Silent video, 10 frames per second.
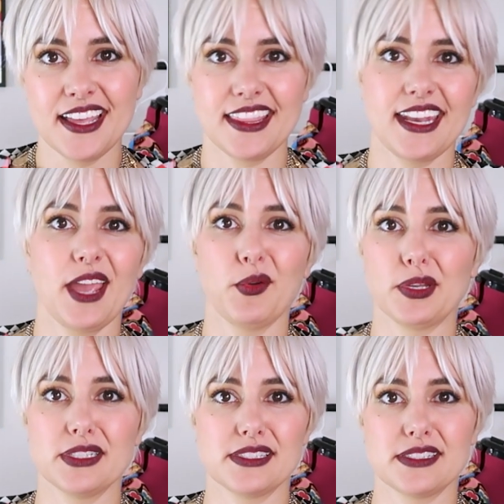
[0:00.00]
that I
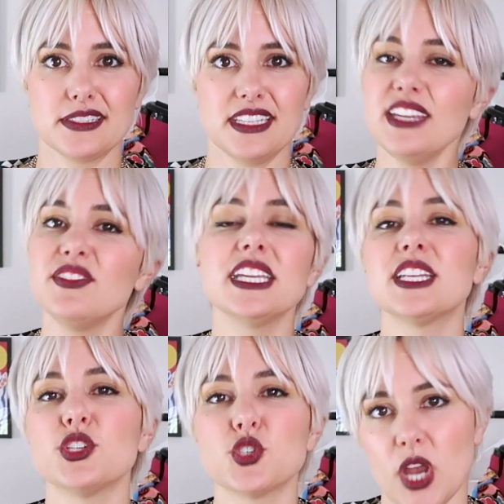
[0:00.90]
was even
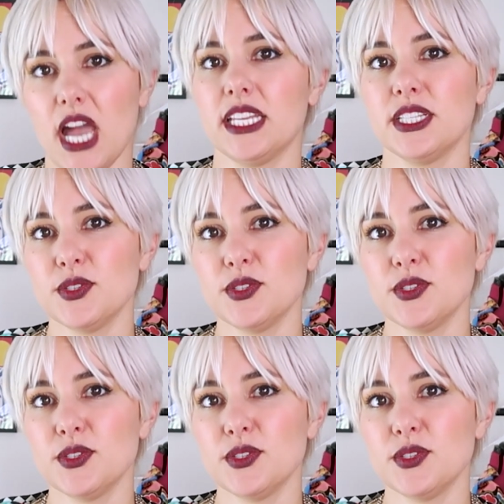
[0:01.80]
gonna try to